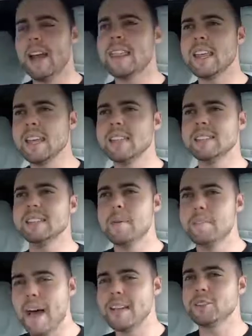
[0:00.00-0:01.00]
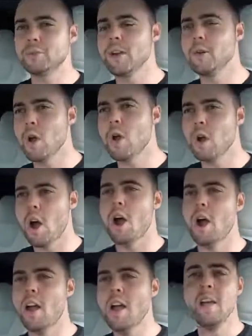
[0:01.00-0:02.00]
I think this is the best 3-row
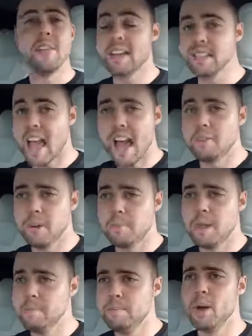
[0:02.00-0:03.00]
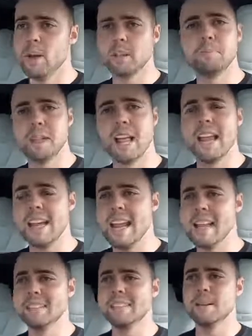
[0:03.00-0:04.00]
car that has ever been built, plain
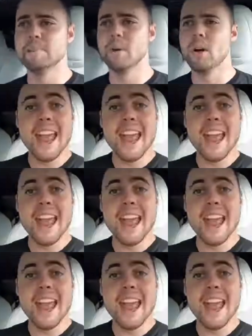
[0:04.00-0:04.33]
and simple.